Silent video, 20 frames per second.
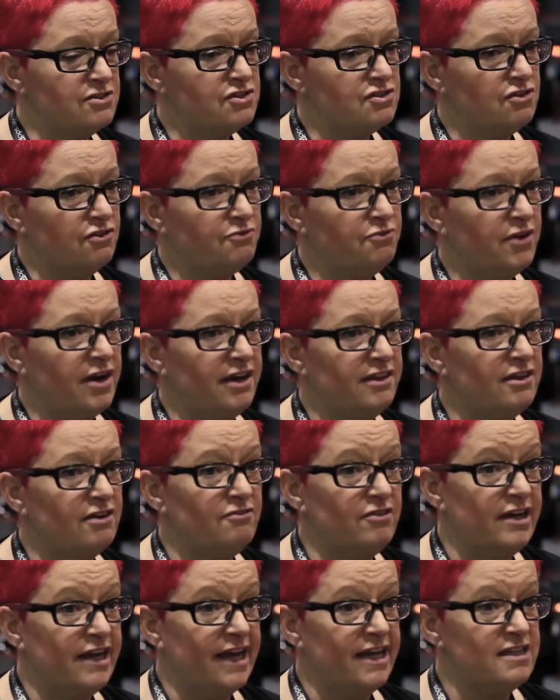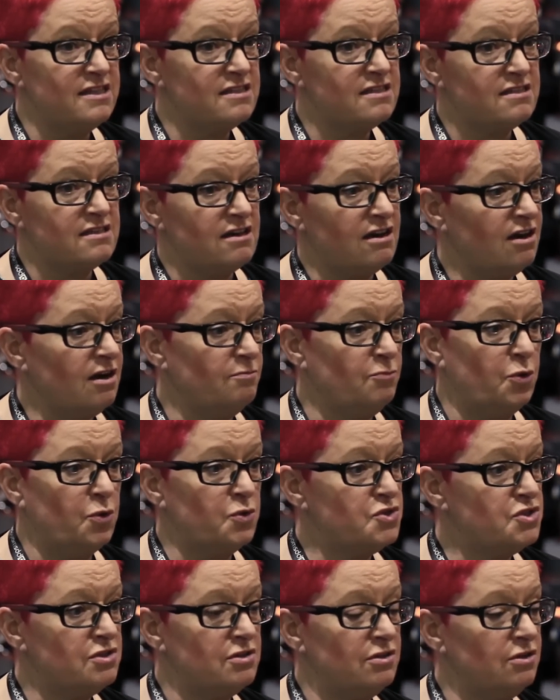and software that relates
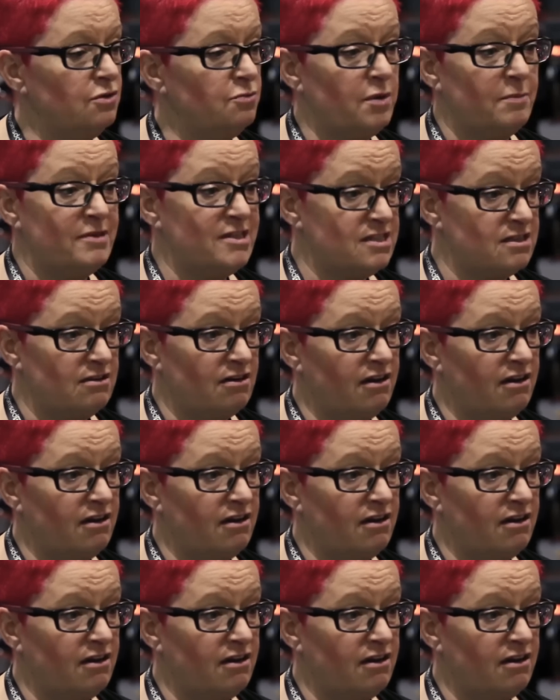more to women's